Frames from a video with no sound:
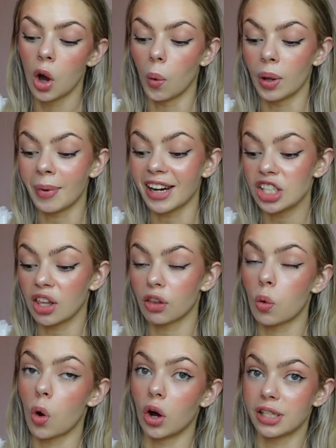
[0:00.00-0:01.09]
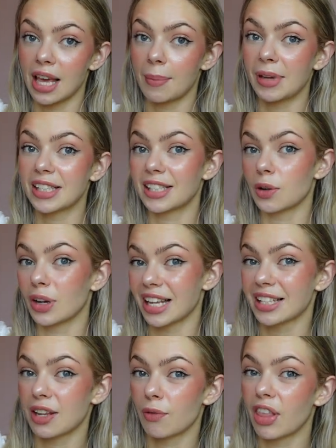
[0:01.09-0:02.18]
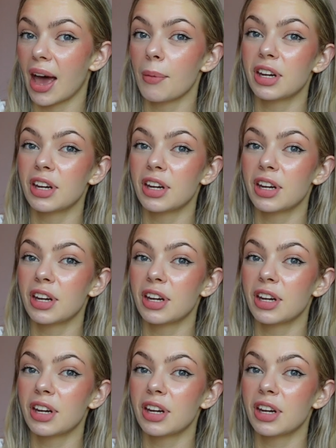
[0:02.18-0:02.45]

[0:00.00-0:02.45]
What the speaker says: We managed to get the quarter zip. My sister was asking for that.